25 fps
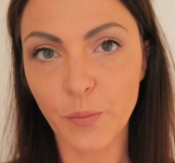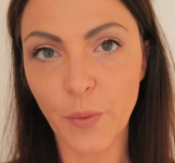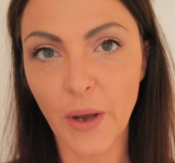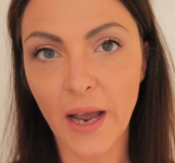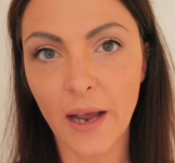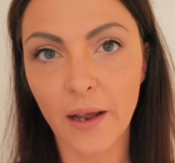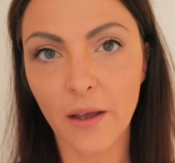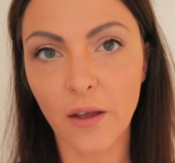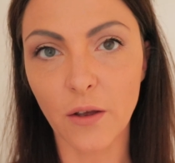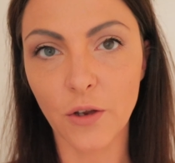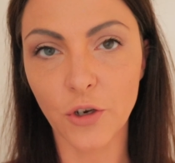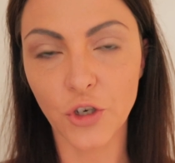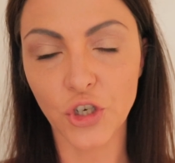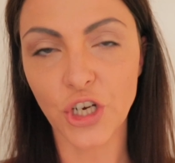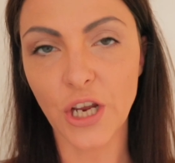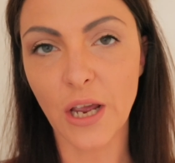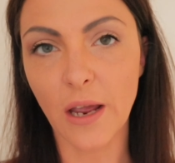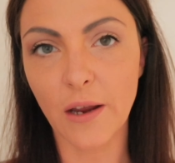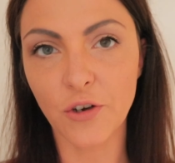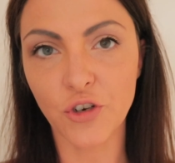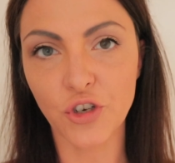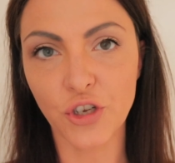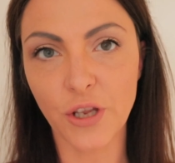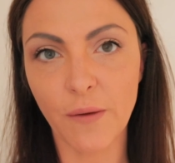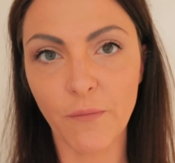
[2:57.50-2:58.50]
back and
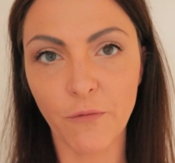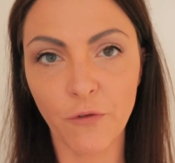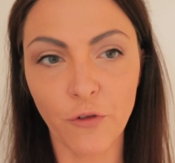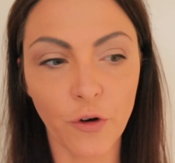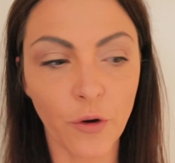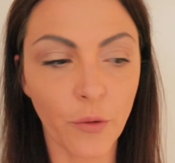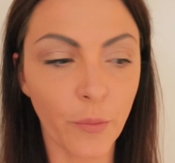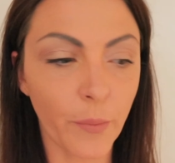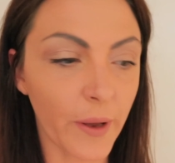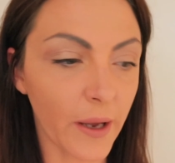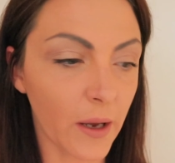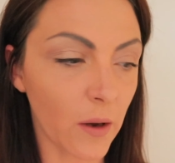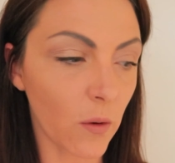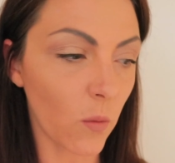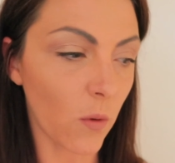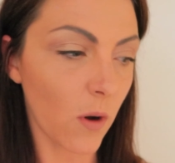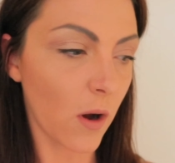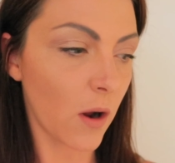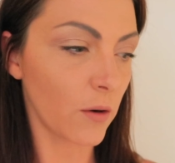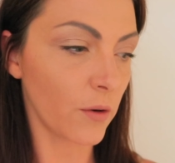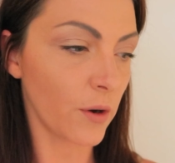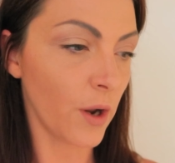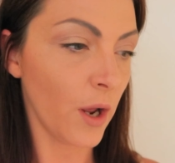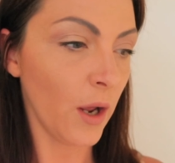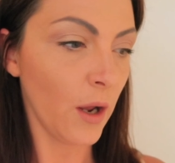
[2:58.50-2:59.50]
change them for a bigger
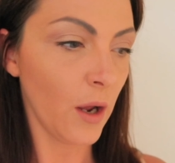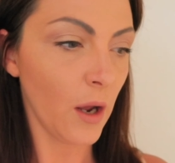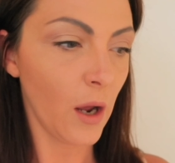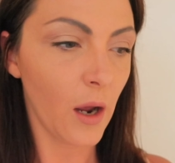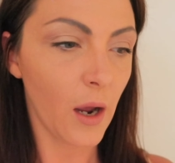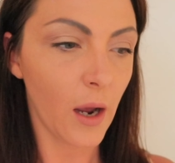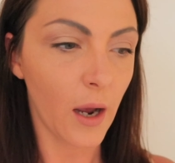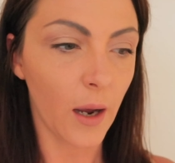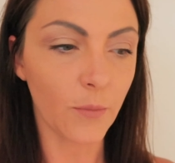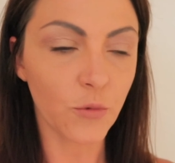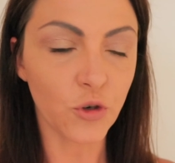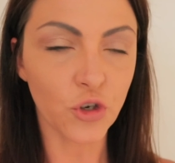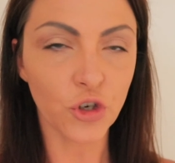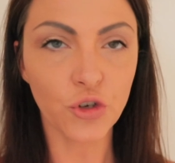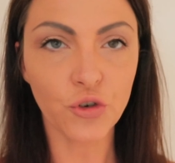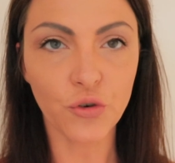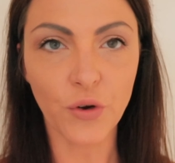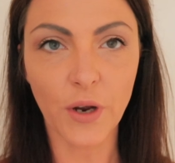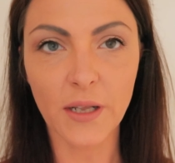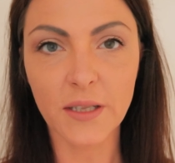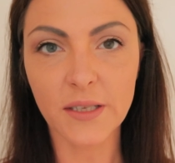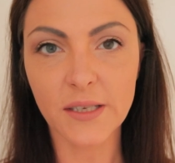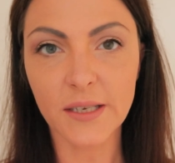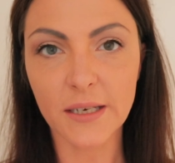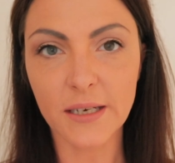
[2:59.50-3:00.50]
one. I'm just
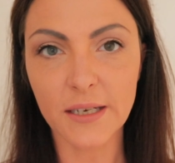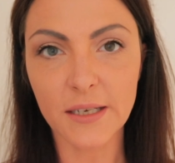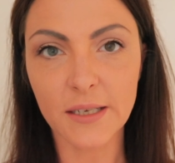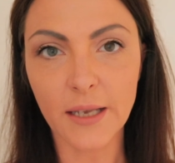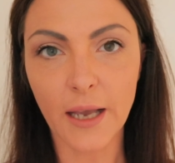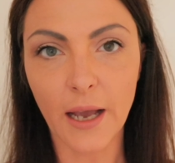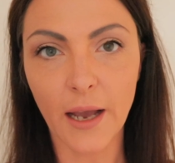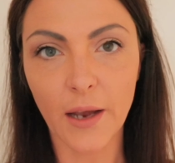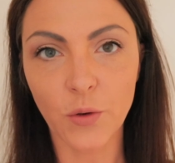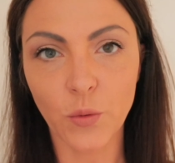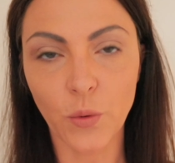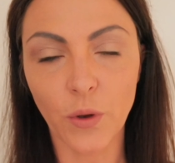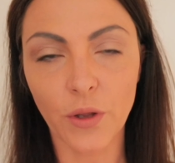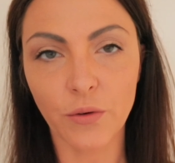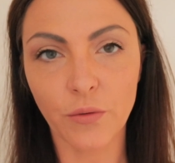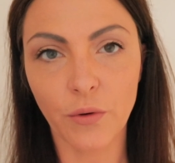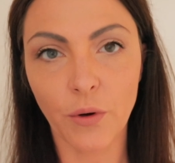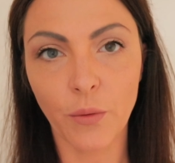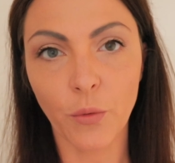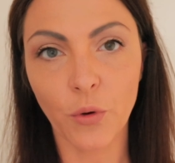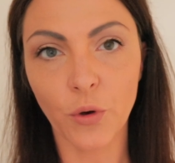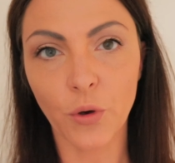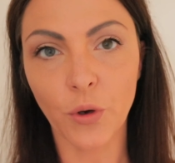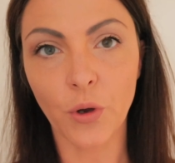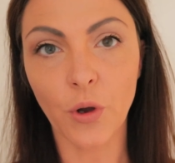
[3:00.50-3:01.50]
trying to decide whether
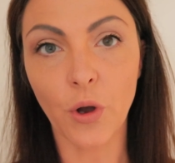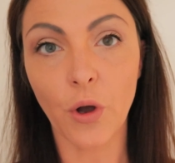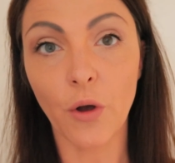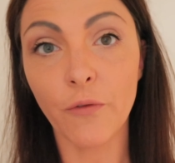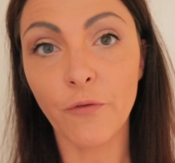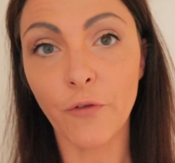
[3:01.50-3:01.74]
I'm going to go